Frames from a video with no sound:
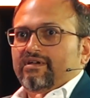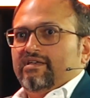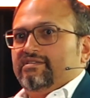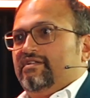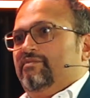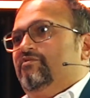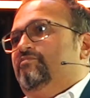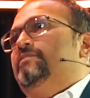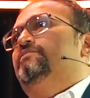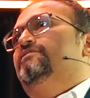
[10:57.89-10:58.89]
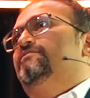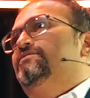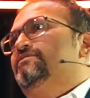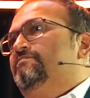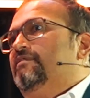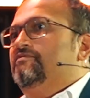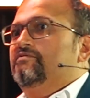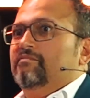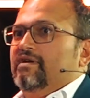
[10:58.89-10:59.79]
Is it number of people that have used the platform?